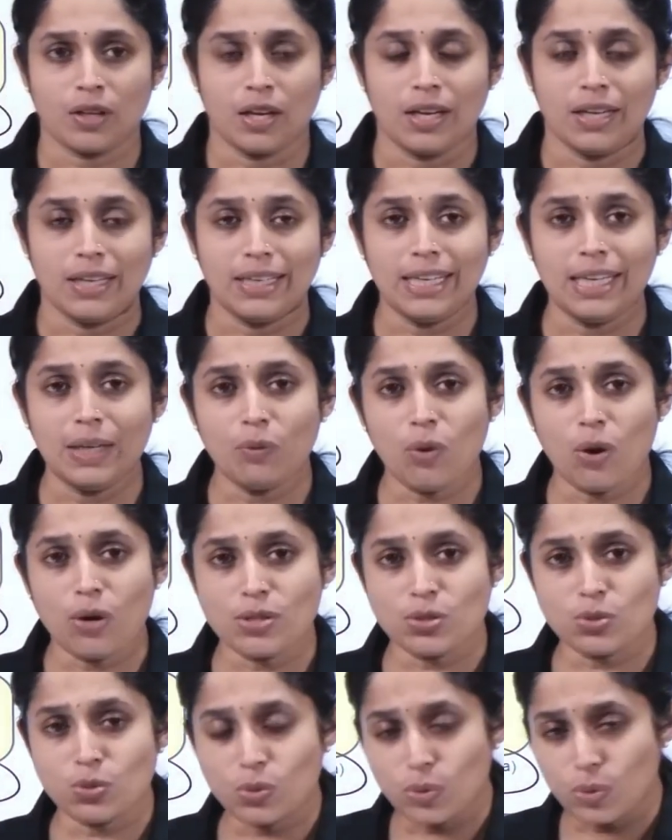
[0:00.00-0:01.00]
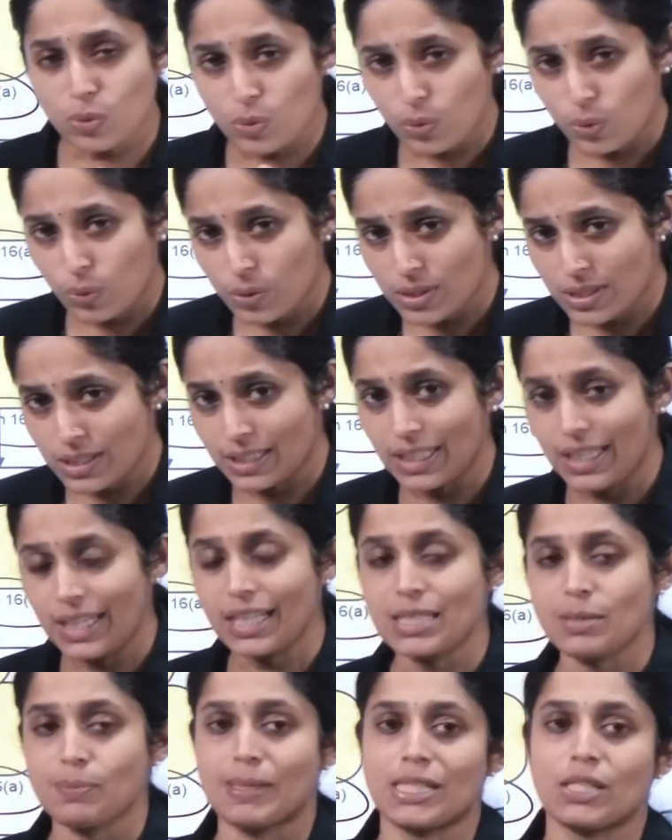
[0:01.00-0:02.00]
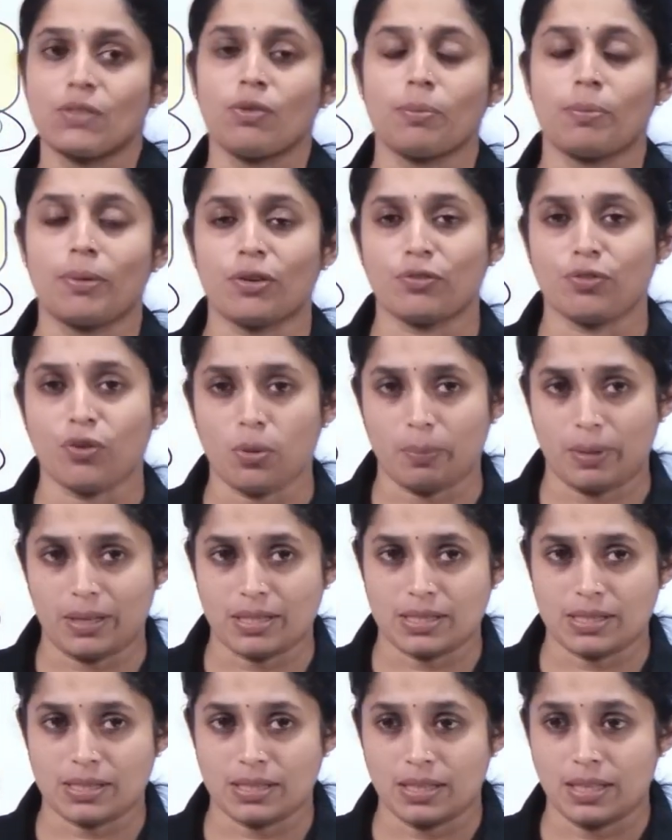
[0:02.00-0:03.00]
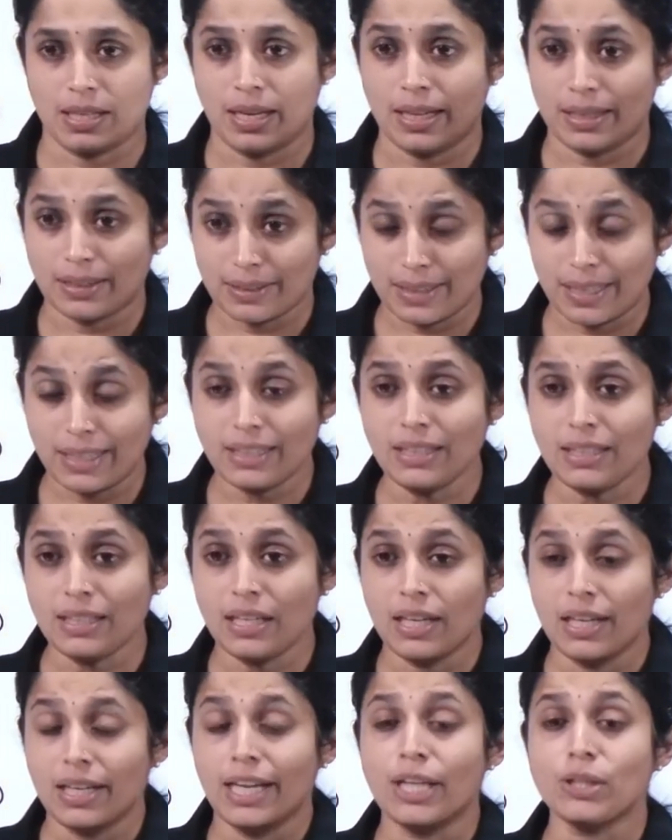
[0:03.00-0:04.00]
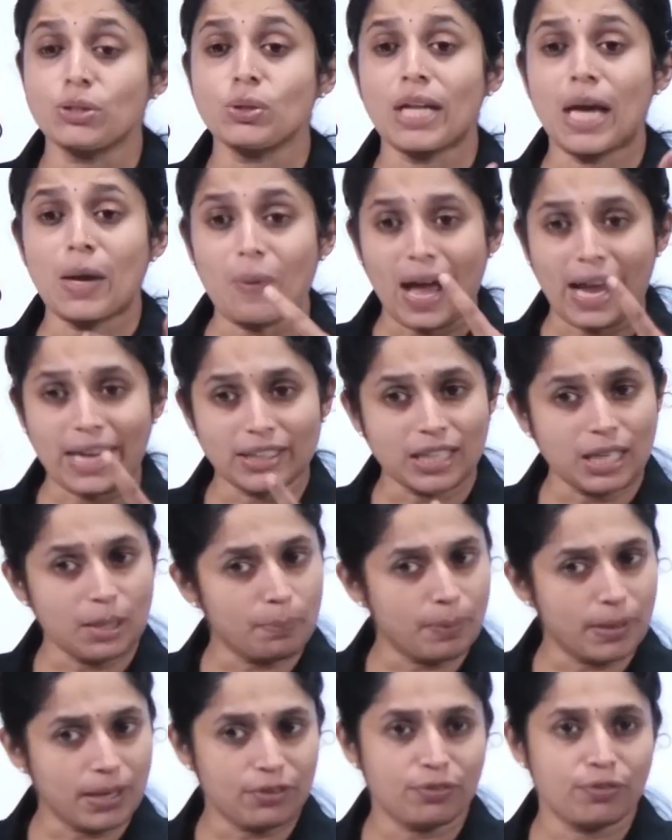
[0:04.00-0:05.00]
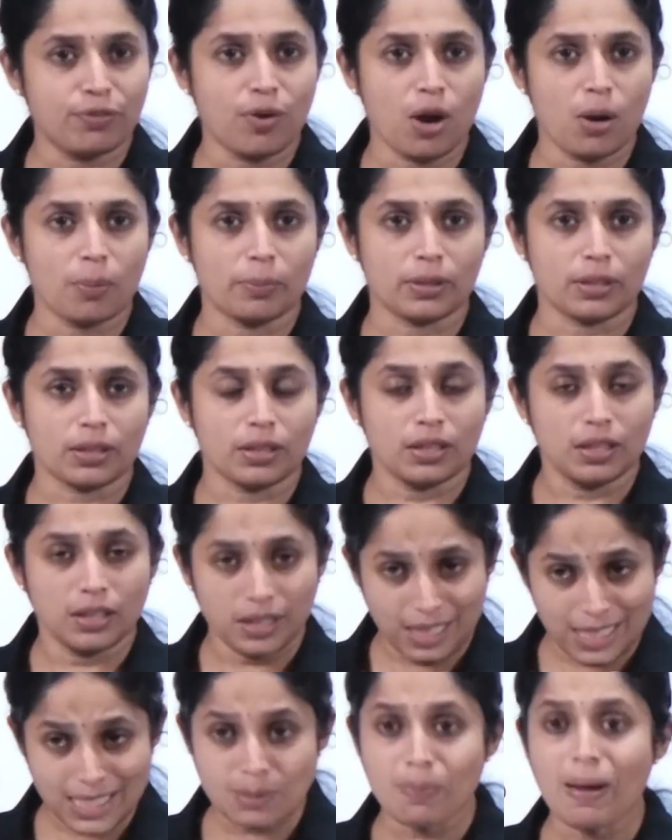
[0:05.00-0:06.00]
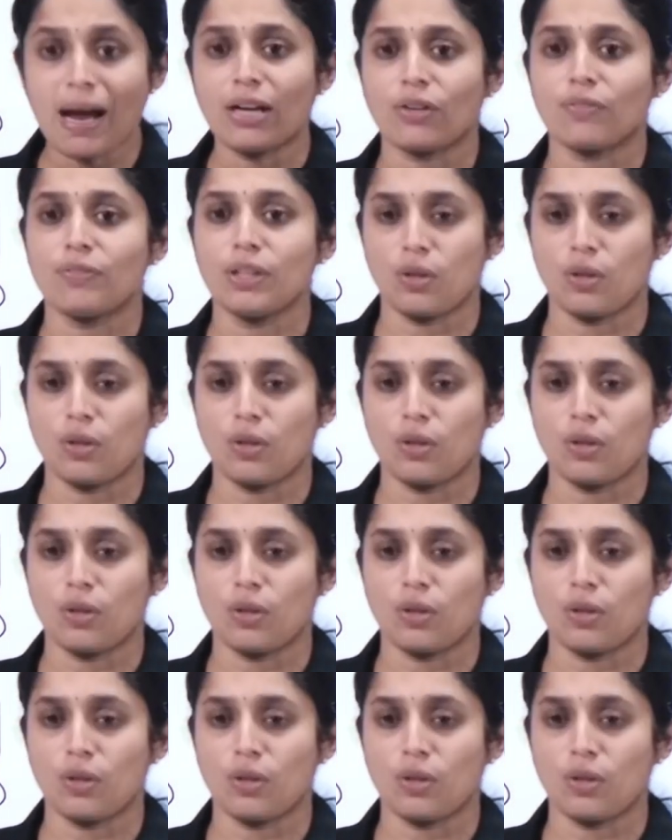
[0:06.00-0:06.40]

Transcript: he wants to seek specific performance, then he should have either performed his part of the